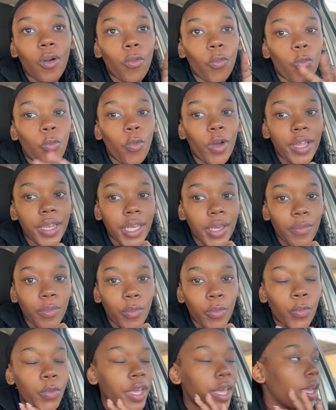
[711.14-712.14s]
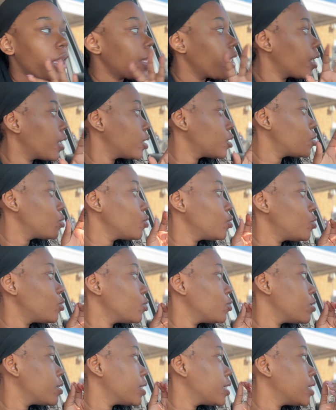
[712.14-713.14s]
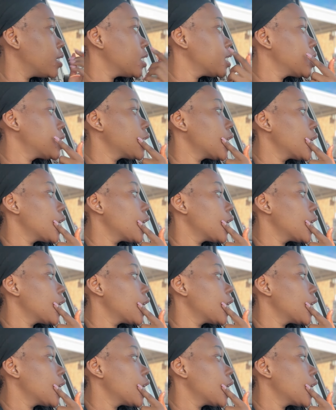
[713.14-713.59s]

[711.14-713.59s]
what we are here to do is